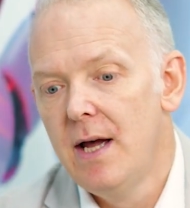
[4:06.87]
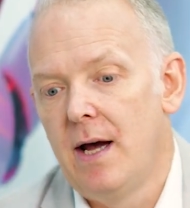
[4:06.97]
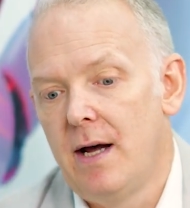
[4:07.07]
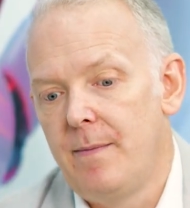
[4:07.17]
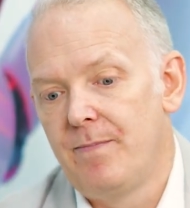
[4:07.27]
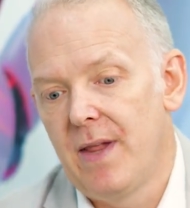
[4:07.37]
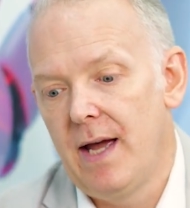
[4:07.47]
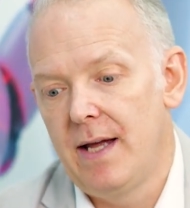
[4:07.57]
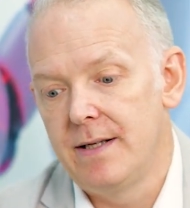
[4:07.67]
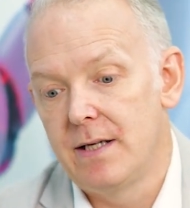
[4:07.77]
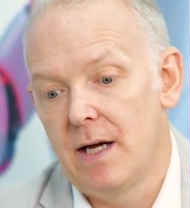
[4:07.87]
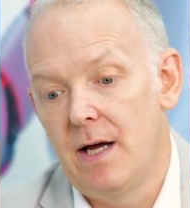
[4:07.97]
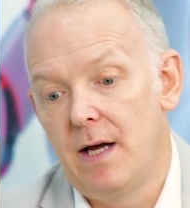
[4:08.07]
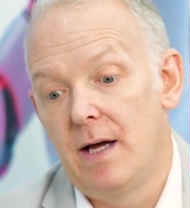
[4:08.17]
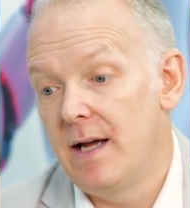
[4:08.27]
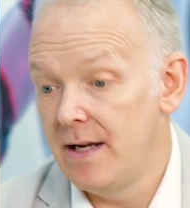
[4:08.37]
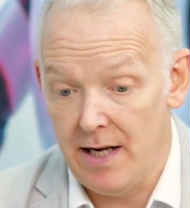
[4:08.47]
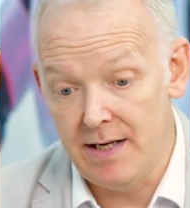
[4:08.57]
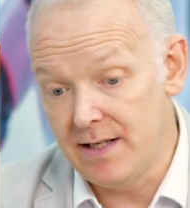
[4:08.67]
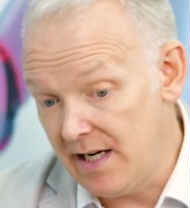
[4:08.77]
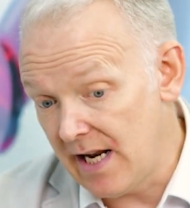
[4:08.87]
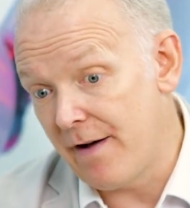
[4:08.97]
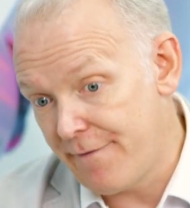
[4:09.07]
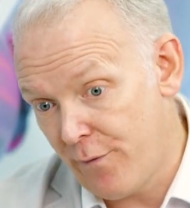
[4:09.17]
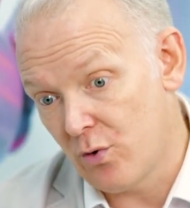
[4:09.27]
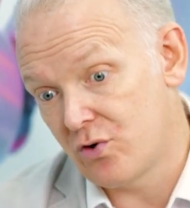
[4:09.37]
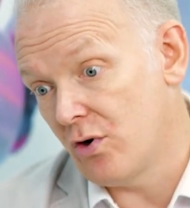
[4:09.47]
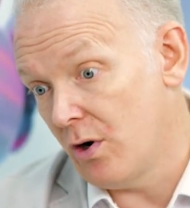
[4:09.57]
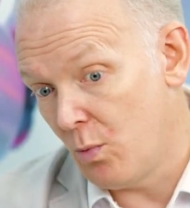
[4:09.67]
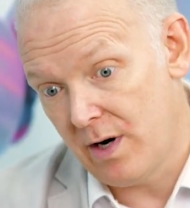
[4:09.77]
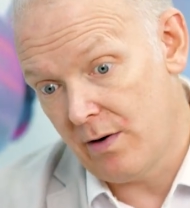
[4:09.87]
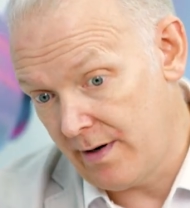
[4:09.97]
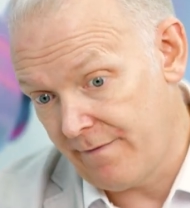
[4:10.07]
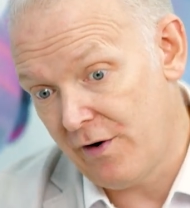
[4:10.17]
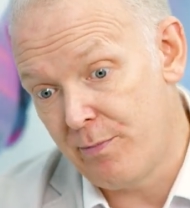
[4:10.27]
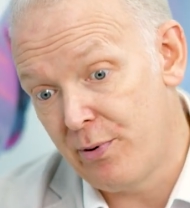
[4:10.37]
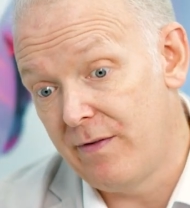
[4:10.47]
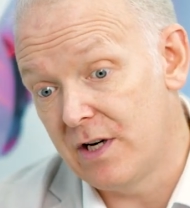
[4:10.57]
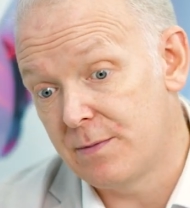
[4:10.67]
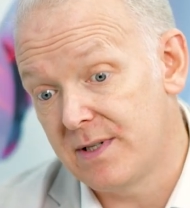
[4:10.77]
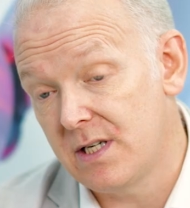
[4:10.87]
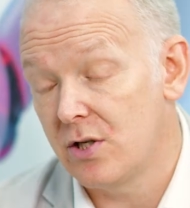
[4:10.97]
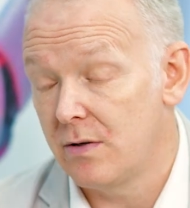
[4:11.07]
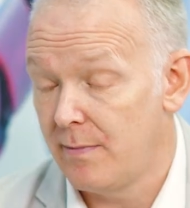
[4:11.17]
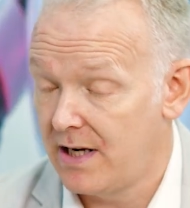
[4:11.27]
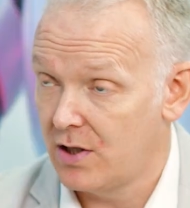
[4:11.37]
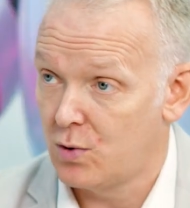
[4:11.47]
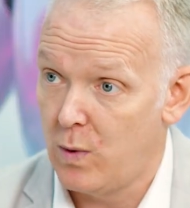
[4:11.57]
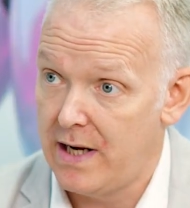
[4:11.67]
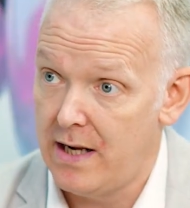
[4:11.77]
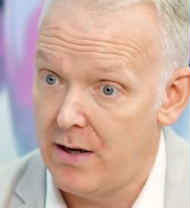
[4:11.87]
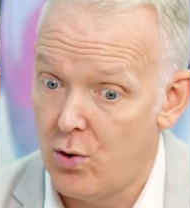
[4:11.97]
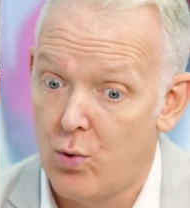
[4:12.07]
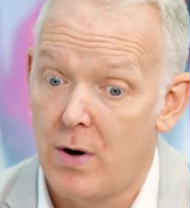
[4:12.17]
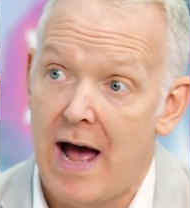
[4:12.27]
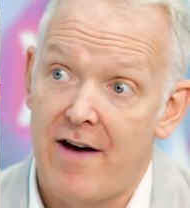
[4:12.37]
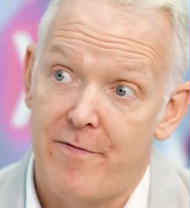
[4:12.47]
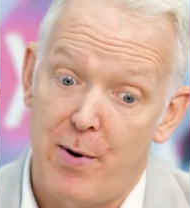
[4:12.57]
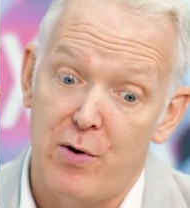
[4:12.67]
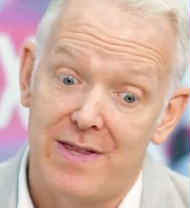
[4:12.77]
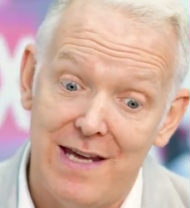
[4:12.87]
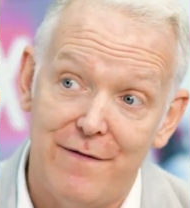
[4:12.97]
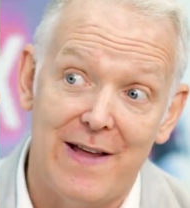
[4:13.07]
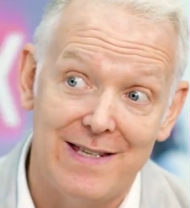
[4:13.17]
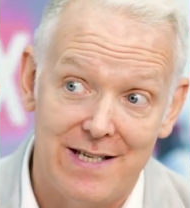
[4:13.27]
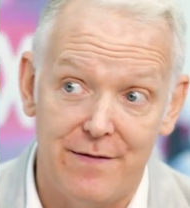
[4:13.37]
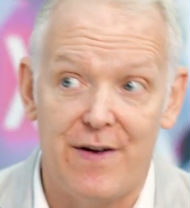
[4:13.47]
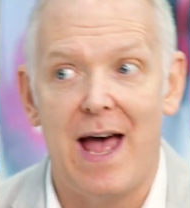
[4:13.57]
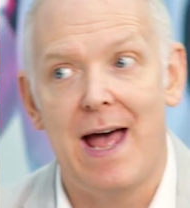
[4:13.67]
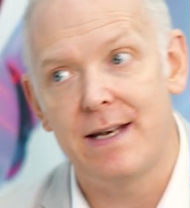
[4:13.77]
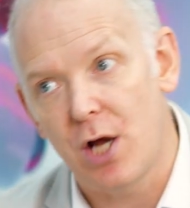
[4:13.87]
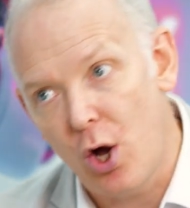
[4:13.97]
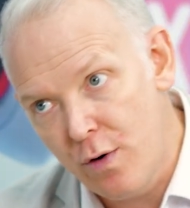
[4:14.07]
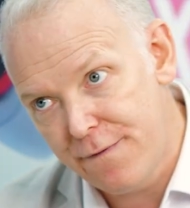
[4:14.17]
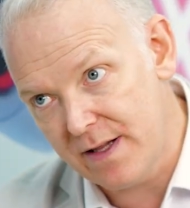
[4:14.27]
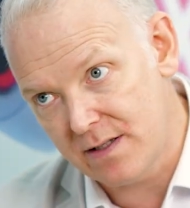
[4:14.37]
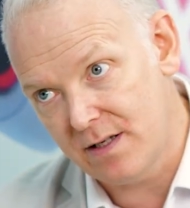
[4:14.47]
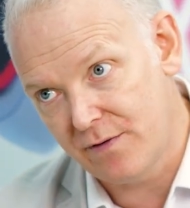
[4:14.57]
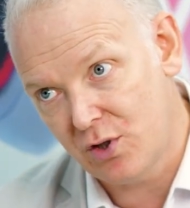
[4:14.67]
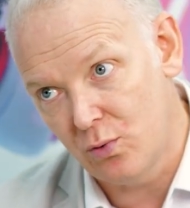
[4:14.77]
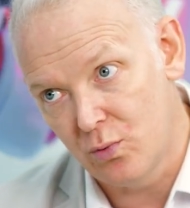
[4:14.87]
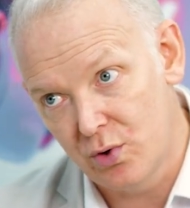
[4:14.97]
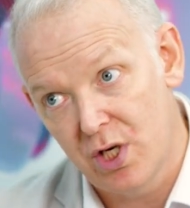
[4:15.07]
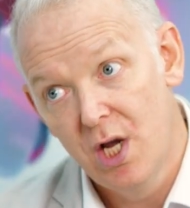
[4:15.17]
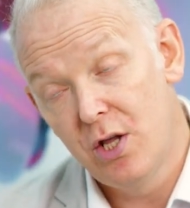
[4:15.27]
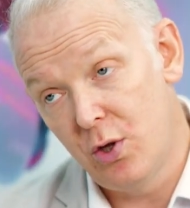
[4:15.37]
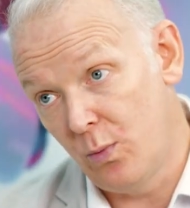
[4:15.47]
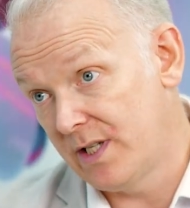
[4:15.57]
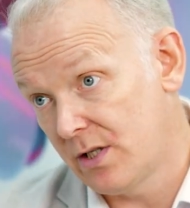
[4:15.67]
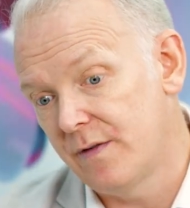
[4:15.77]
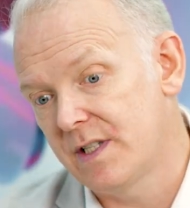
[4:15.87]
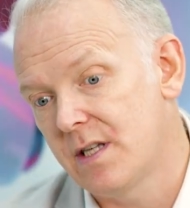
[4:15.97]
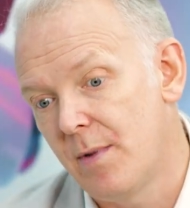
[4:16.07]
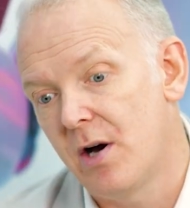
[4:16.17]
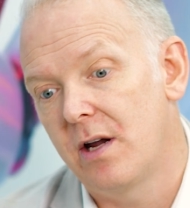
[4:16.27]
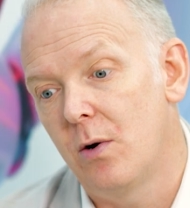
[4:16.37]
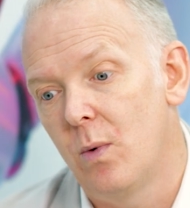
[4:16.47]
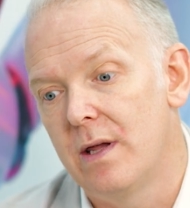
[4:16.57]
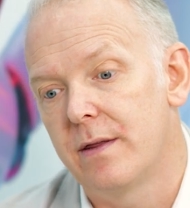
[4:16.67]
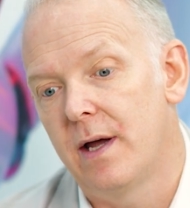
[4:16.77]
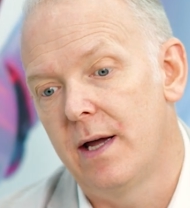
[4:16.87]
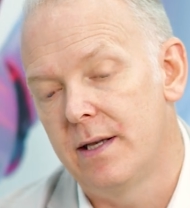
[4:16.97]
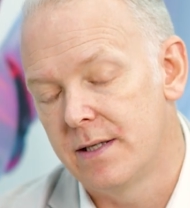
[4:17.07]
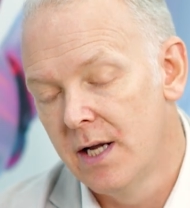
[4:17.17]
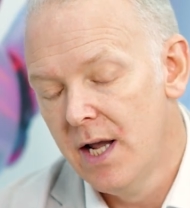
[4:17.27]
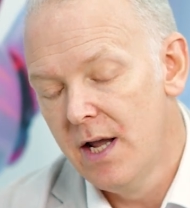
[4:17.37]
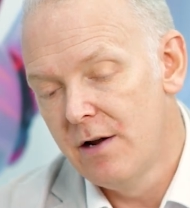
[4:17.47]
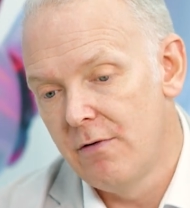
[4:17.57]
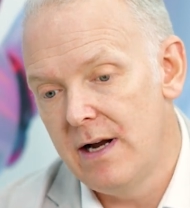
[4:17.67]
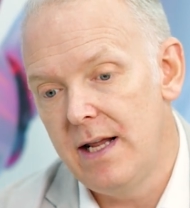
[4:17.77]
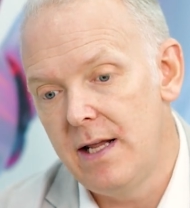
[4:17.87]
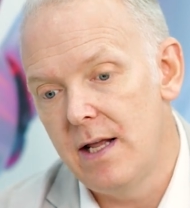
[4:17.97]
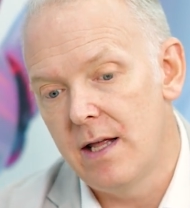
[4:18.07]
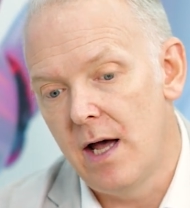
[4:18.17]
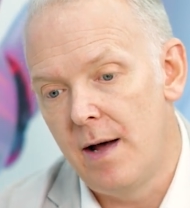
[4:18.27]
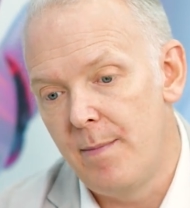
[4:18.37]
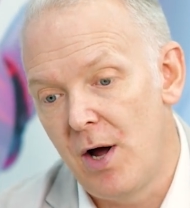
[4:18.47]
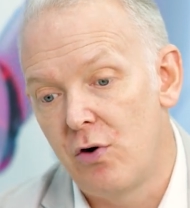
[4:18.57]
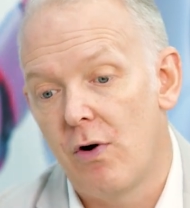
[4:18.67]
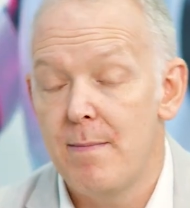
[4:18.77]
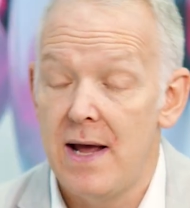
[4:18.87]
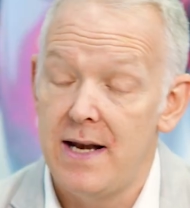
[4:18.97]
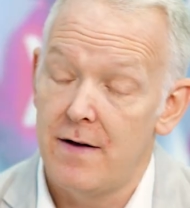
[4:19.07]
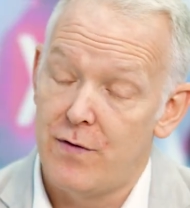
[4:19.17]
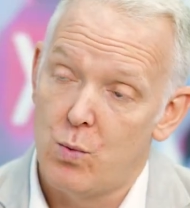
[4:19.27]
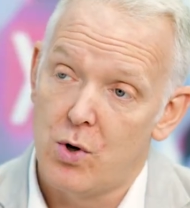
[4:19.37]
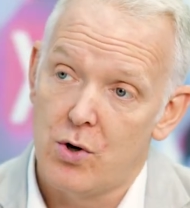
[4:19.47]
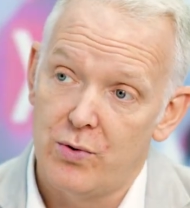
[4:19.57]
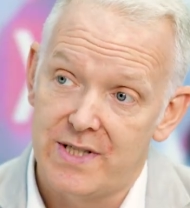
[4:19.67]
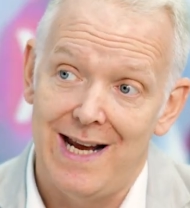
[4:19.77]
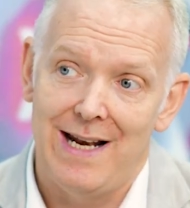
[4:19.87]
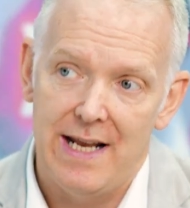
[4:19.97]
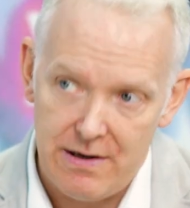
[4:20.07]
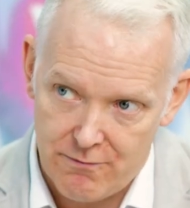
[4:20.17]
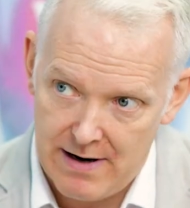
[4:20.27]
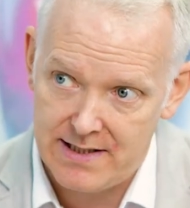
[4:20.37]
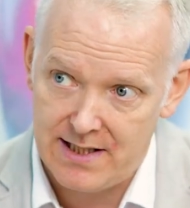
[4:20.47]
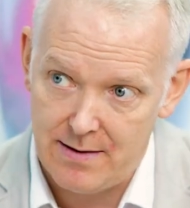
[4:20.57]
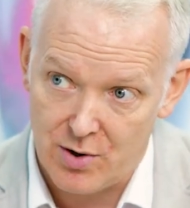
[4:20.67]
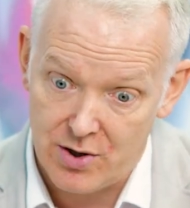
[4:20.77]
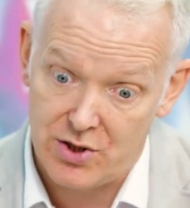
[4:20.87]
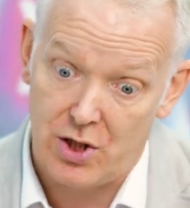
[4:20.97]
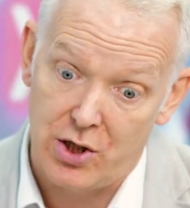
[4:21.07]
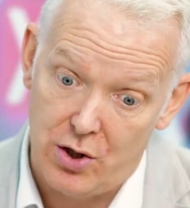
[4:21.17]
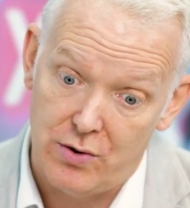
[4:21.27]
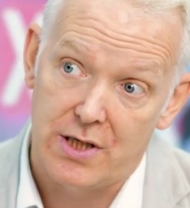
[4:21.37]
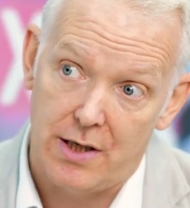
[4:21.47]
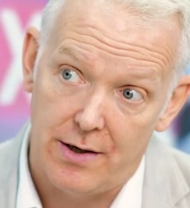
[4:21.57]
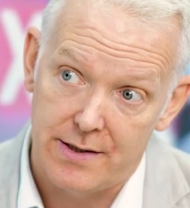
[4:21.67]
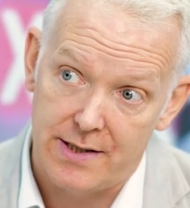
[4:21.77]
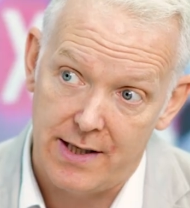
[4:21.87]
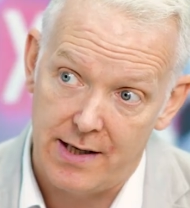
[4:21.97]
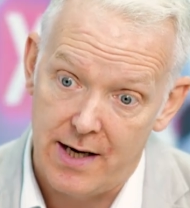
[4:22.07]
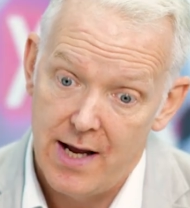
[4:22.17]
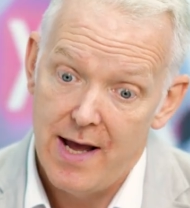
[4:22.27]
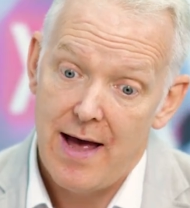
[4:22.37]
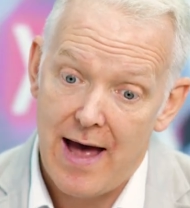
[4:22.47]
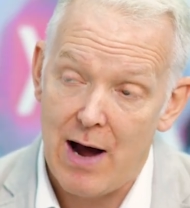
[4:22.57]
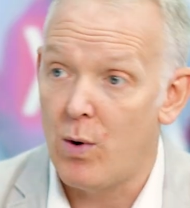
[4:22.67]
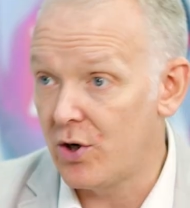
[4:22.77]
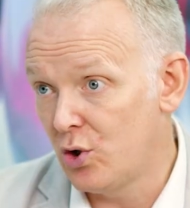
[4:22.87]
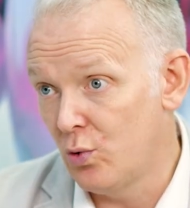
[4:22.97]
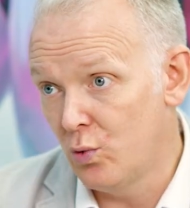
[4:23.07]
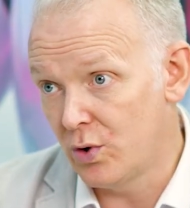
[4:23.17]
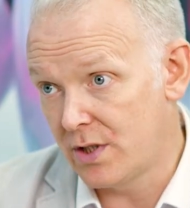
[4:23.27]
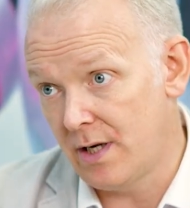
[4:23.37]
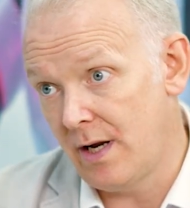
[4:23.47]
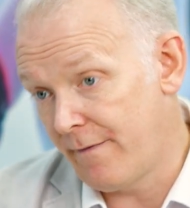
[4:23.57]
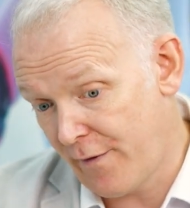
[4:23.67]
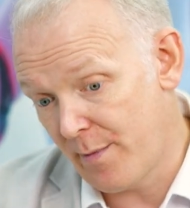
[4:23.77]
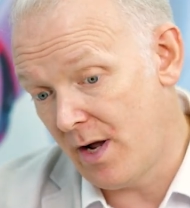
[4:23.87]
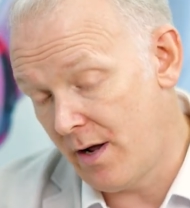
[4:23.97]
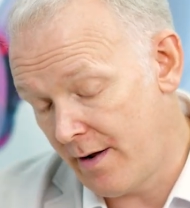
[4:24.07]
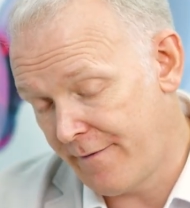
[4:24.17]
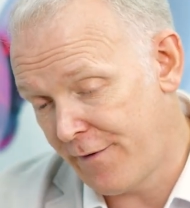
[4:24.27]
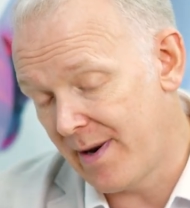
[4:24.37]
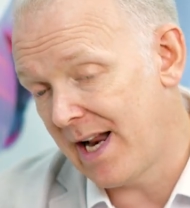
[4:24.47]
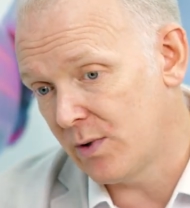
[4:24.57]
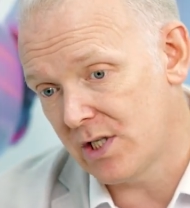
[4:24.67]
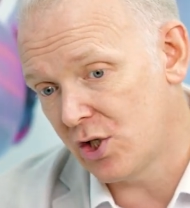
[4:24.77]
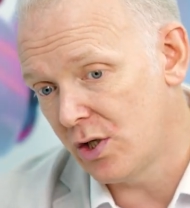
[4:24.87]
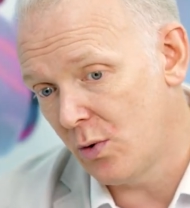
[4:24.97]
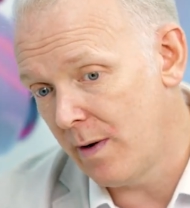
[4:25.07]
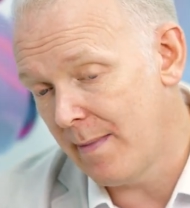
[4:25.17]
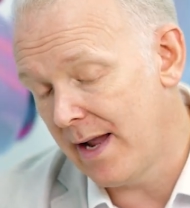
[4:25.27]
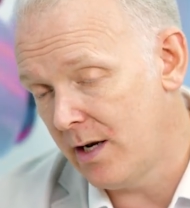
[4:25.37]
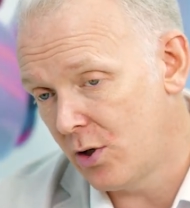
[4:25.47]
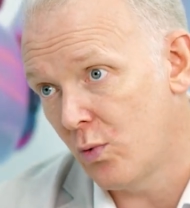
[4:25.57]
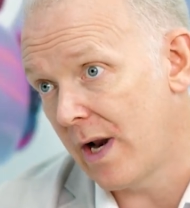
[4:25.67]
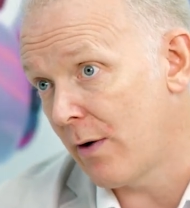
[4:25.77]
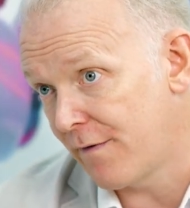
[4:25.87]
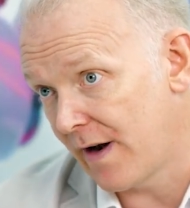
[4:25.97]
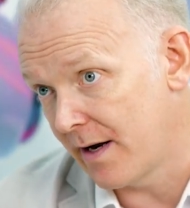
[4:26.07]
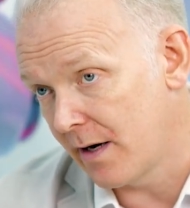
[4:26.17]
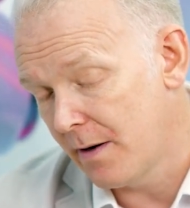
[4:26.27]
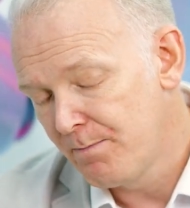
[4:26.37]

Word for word: Um, and uh, indeed, at Fortra, we're in a very privileged position because we have both defensive and offensive tools that we service the market with. And really, um, a great many of the world's elite red teamers are utilizing our tools uh, from, a, from an acquisition that we made called Outflank.